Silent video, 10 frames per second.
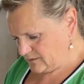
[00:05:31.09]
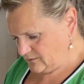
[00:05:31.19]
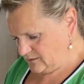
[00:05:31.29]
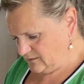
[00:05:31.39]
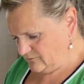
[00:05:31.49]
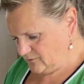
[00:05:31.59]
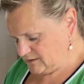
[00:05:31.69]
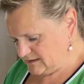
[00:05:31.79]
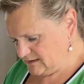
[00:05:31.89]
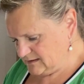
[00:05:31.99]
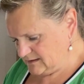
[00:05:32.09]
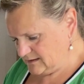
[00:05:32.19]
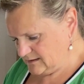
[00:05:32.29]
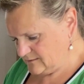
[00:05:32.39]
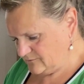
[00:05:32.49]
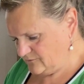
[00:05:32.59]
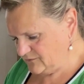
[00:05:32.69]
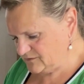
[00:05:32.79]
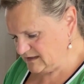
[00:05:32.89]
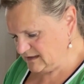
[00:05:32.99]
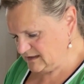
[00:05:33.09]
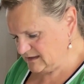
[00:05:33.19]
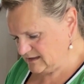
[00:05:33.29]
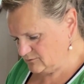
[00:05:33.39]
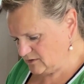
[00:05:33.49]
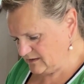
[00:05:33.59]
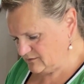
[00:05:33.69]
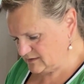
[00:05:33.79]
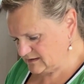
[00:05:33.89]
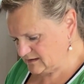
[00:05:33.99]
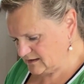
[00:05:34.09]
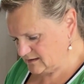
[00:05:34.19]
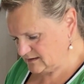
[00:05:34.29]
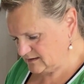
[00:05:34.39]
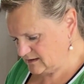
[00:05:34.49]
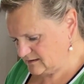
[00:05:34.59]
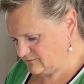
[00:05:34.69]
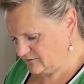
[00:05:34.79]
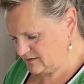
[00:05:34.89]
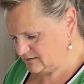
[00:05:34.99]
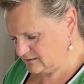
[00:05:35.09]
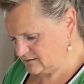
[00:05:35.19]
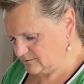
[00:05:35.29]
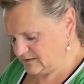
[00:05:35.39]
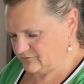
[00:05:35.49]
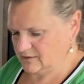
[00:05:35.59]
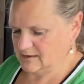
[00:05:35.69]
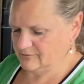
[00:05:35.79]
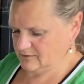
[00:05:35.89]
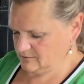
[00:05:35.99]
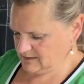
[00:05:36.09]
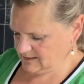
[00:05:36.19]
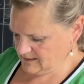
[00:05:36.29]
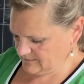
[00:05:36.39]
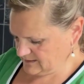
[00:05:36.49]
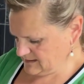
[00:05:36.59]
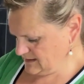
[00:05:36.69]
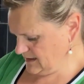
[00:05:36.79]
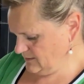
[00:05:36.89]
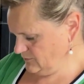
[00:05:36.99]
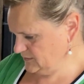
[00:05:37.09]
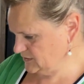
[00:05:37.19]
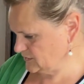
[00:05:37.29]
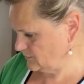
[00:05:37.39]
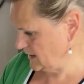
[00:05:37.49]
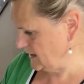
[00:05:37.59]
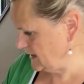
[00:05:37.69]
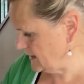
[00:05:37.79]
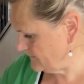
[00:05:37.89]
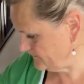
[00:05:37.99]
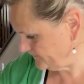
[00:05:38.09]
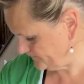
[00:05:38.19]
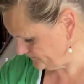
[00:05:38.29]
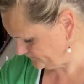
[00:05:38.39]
13, 14, 15, and then whatever is stuck on the side of the funnel, a little bit for love. Okay, and that was geranium.